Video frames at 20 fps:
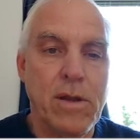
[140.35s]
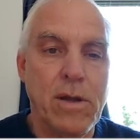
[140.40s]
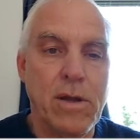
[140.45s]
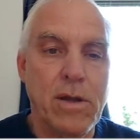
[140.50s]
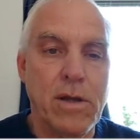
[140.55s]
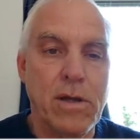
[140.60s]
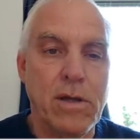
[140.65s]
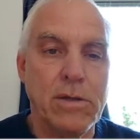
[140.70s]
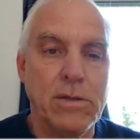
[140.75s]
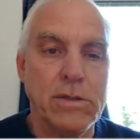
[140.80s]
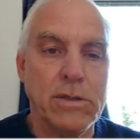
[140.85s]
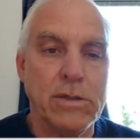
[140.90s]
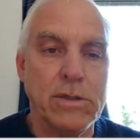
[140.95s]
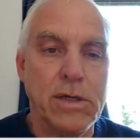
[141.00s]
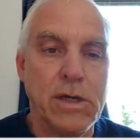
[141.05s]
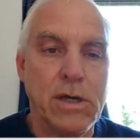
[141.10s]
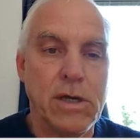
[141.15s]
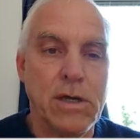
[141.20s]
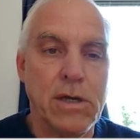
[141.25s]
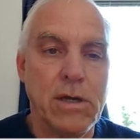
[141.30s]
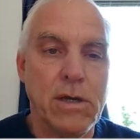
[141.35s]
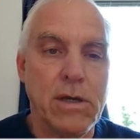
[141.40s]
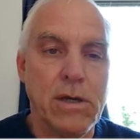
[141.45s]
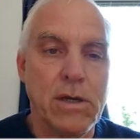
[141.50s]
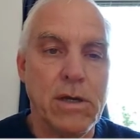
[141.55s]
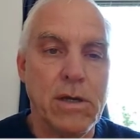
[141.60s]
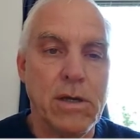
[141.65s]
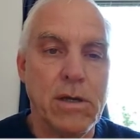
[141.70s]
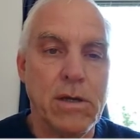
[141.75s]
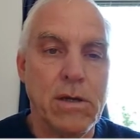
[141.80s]
Uh,
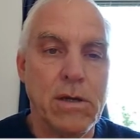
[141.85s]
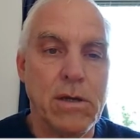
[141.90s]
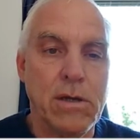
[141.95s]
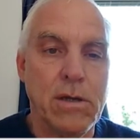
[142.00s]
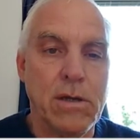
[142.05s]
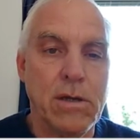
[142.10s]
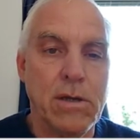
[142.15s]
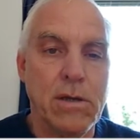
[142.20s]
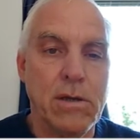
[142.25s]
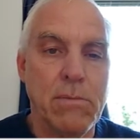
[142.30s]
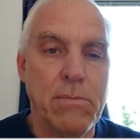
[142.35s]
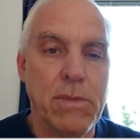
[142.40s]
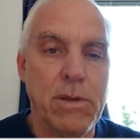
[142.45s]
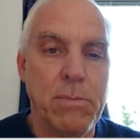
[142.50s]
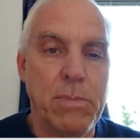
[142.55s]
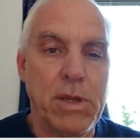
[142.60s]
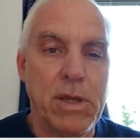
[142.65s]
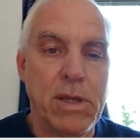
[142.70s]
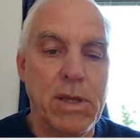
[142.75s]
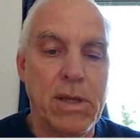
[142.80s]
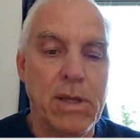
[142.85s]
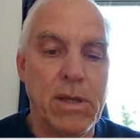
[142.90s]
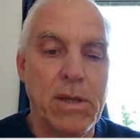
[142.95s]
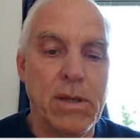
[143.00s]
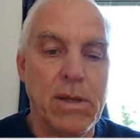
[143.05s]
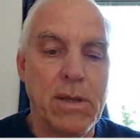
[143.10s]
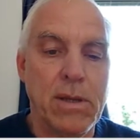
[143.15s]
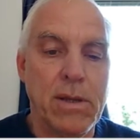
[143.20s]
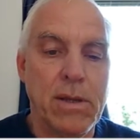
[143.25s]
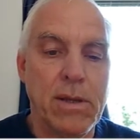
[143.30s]
ta maybe
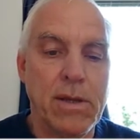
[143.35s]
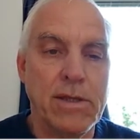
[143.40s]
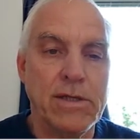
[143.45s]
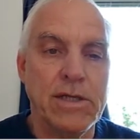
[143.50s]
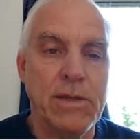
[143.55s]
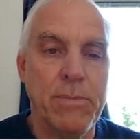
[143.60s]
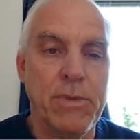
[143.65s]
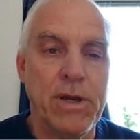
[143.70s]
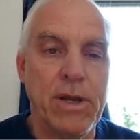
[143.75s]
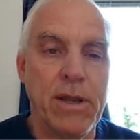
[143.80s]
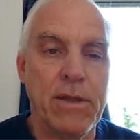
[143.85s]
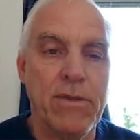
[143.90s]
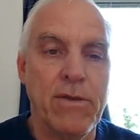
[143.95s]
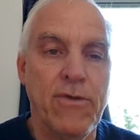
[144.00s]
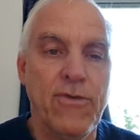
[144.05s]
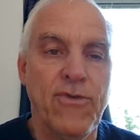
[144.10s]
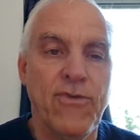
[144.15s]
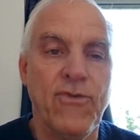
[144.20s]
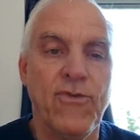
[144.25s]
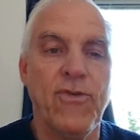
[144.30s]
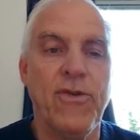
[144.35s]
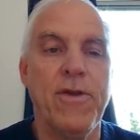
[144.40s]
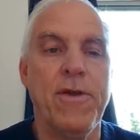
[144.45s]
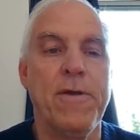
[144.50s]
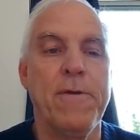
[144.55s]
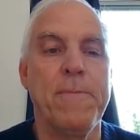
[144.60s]
something like this.